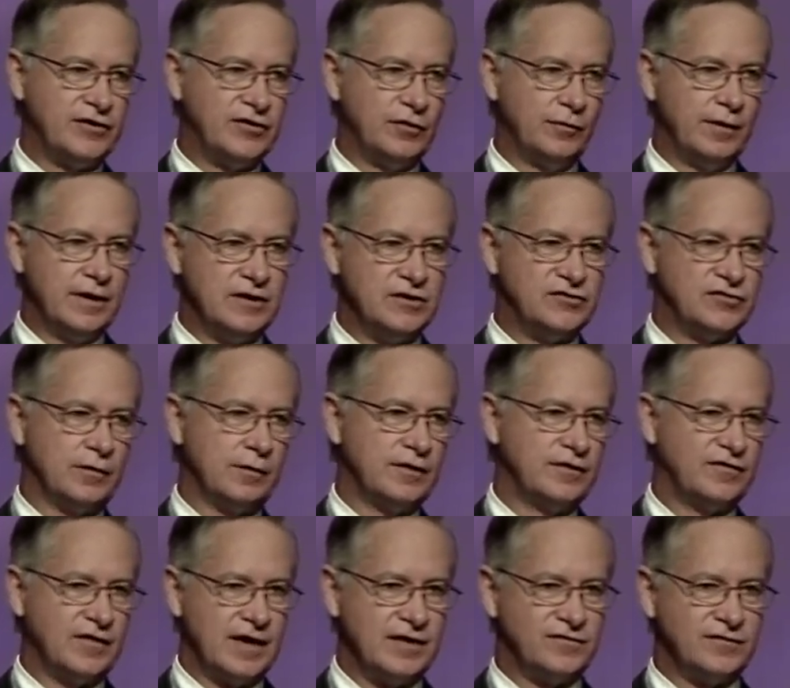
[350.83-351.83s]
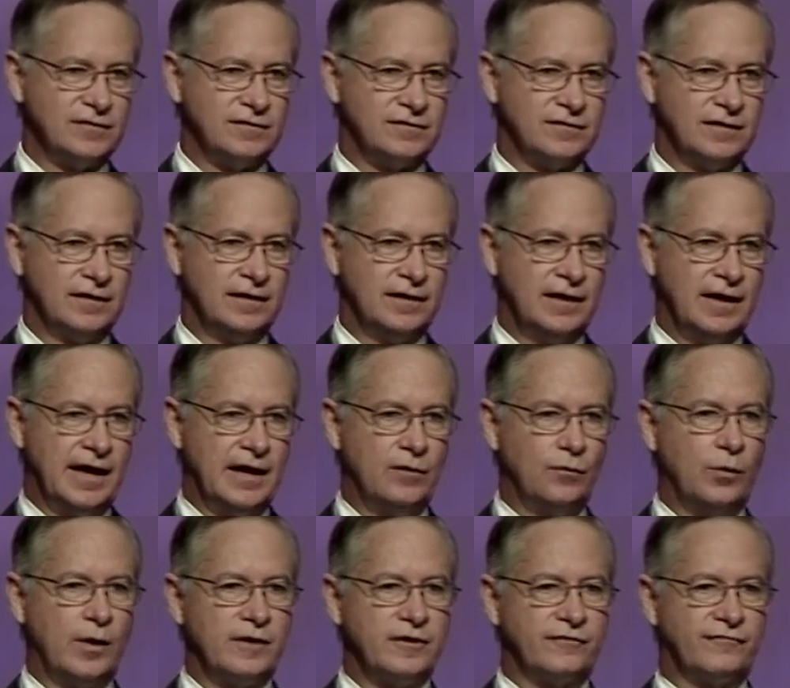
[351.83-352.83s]
to an insurance agent in
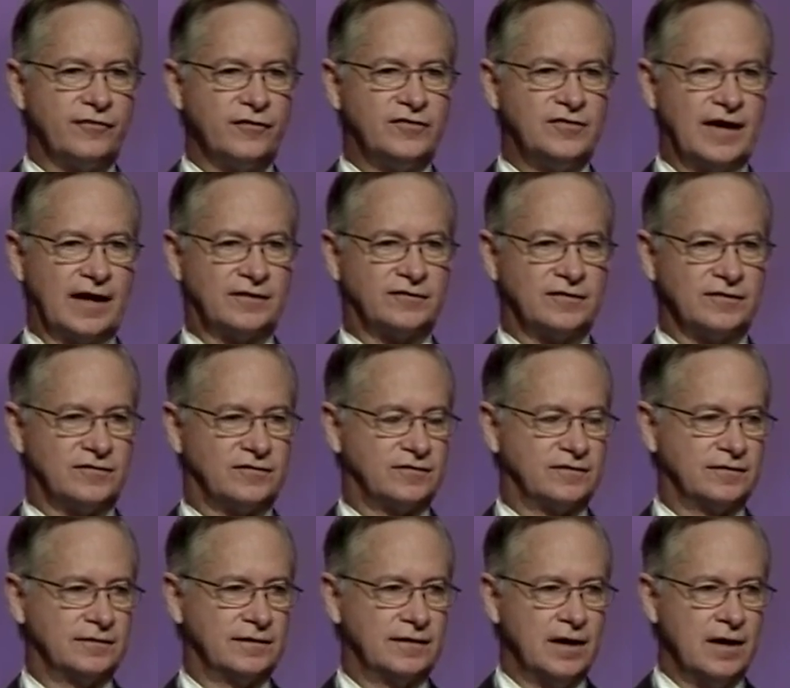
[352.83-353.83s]
Weatherford, Texas.